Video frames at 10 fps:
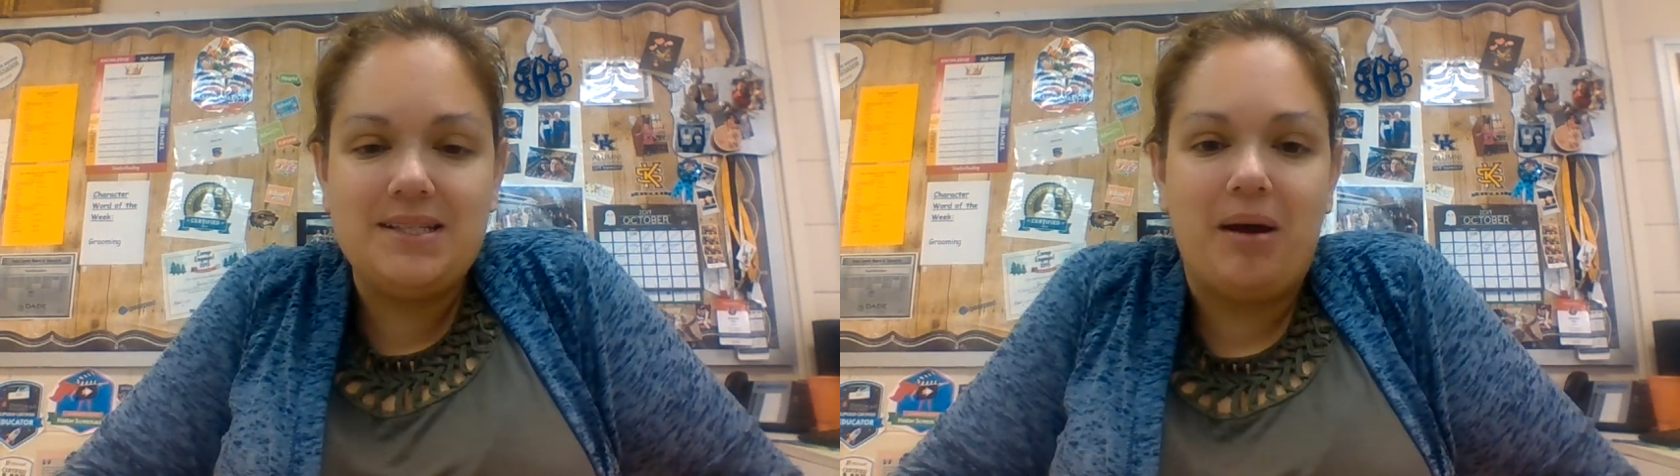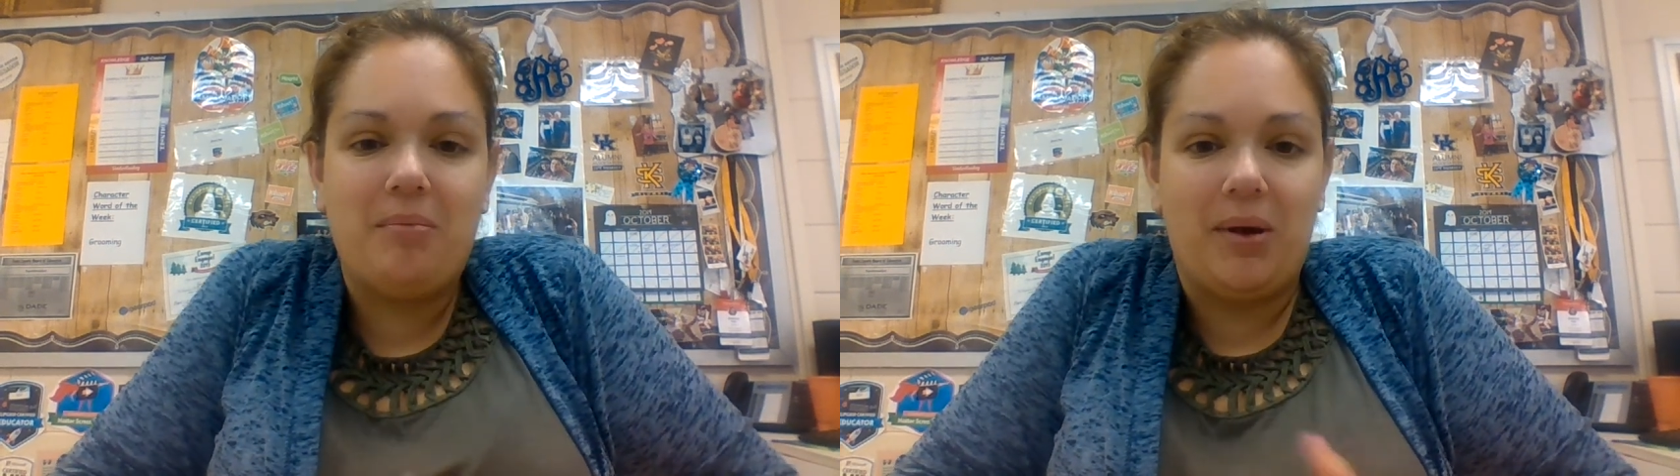
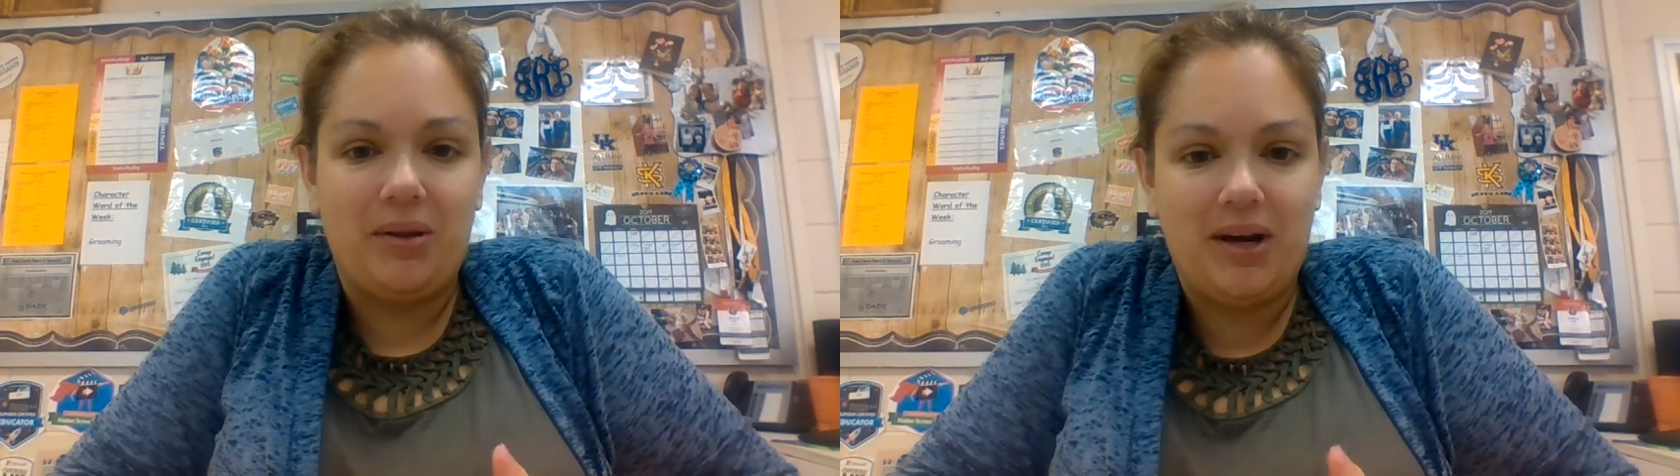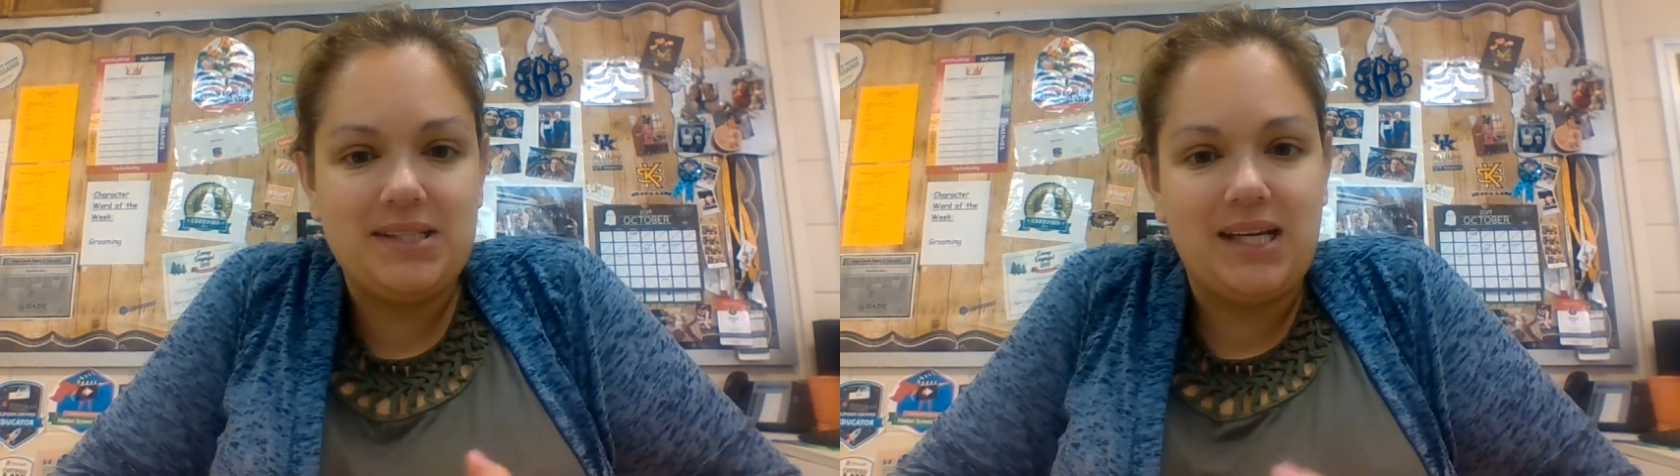my
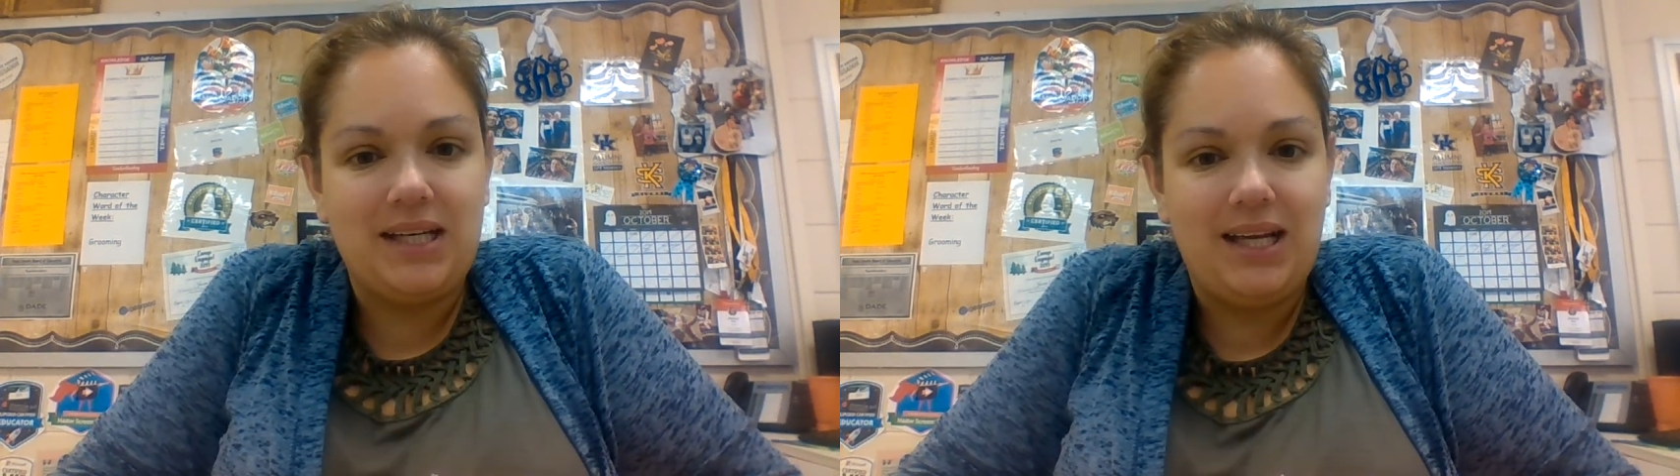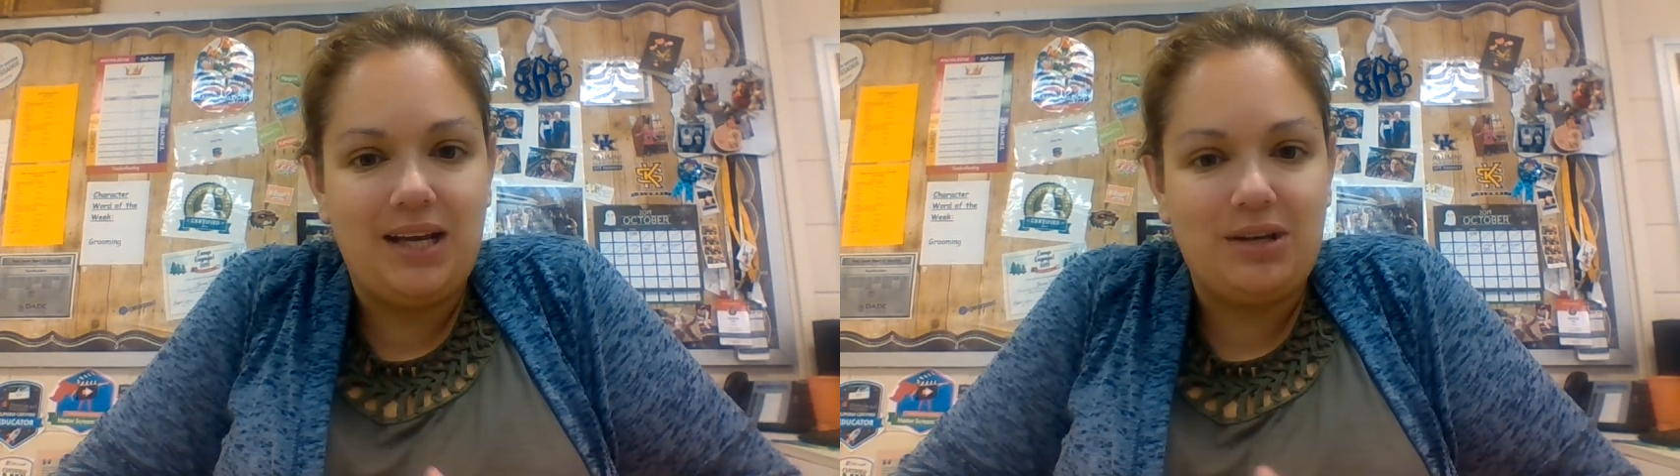brother has
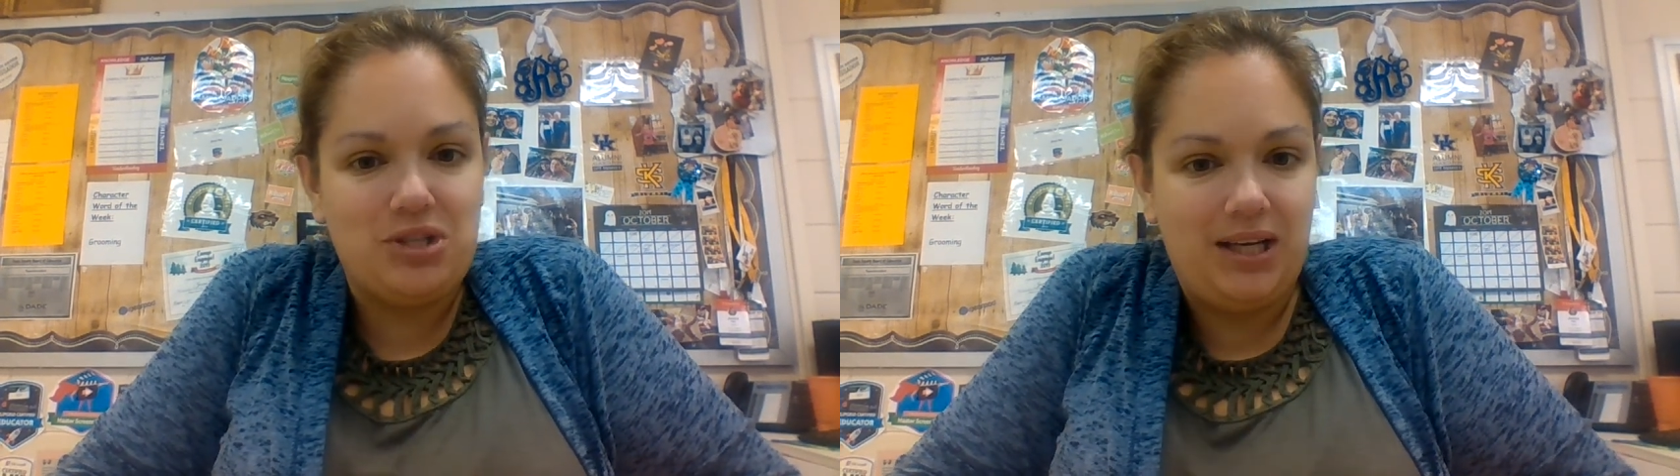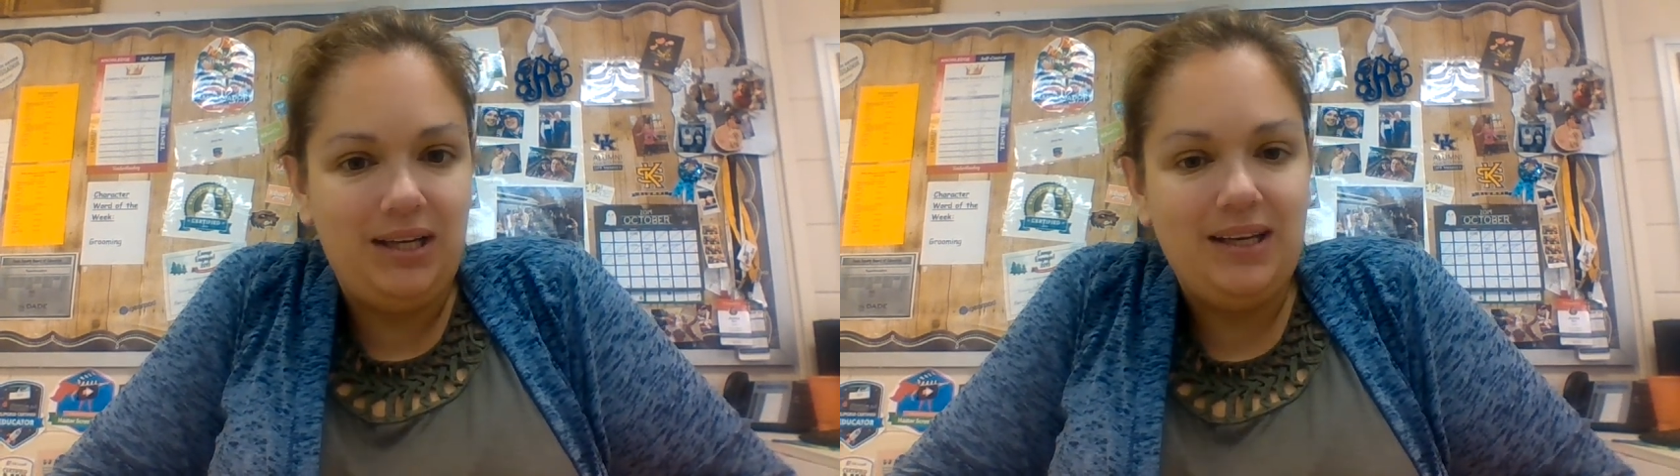
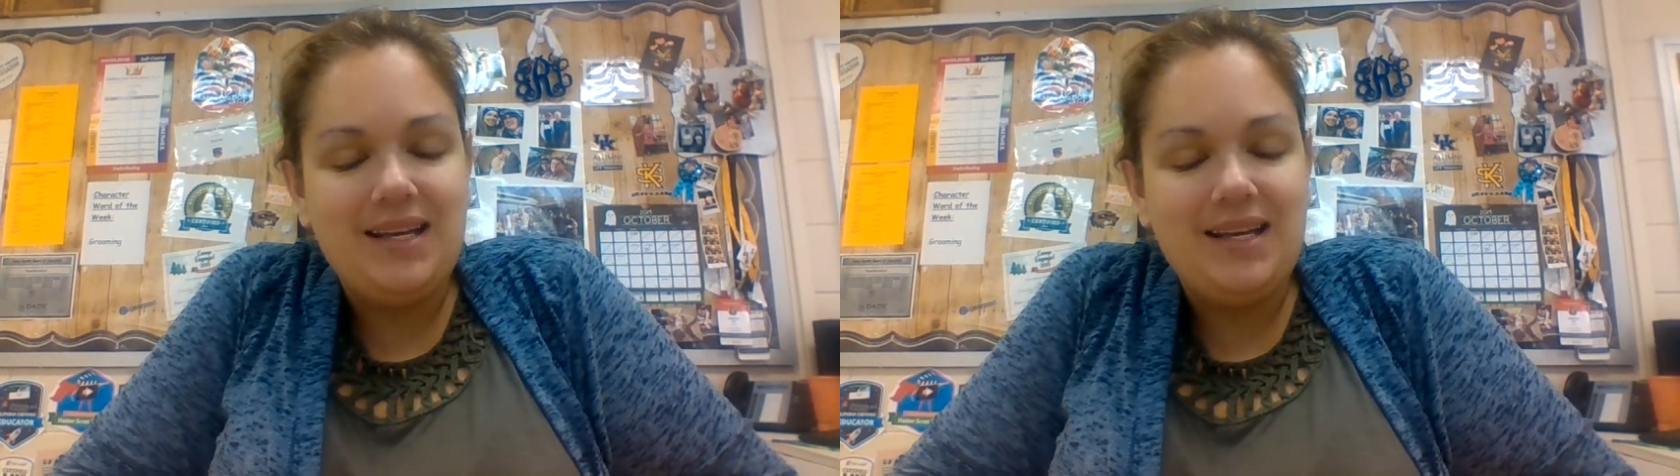ADHD,